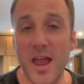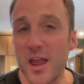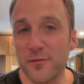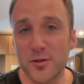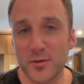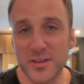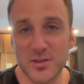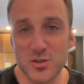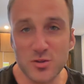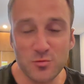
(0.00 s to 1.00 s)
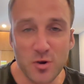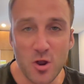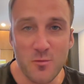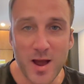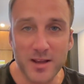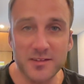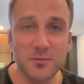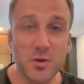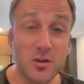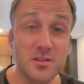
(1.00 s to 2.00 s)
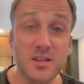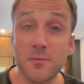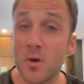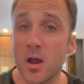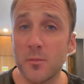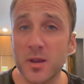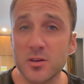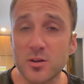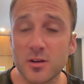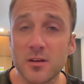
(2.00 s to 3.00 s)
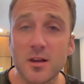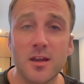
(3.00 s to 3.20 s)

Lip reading: if you're a digital nomad, because in my opinion,